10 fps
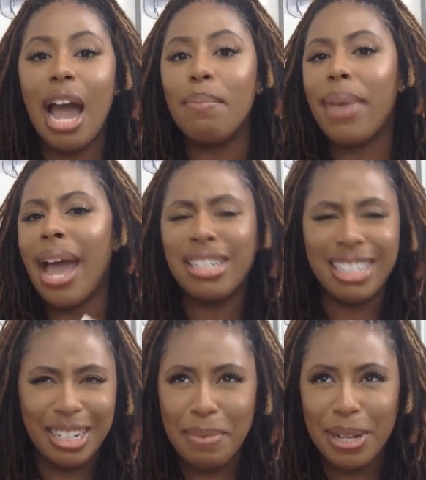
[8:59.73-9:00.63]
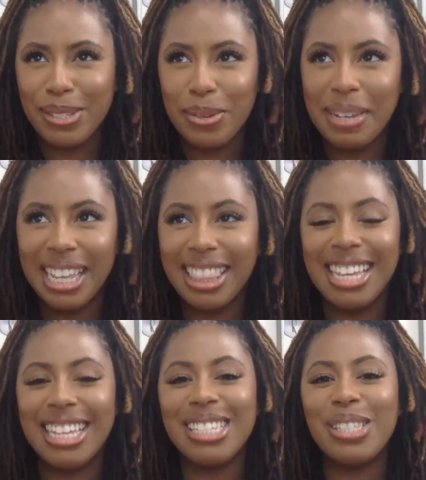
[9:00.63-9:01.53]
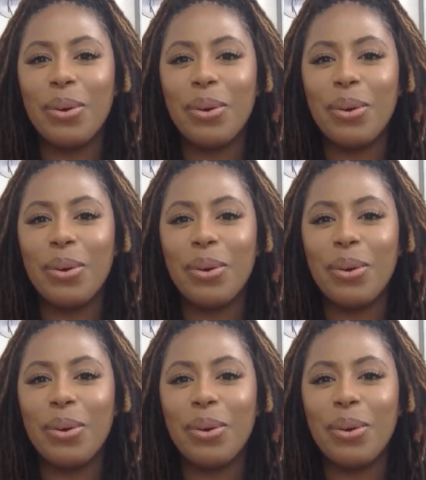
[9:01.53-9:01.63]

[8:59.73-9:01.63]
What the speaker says: I'm passionate about so many things.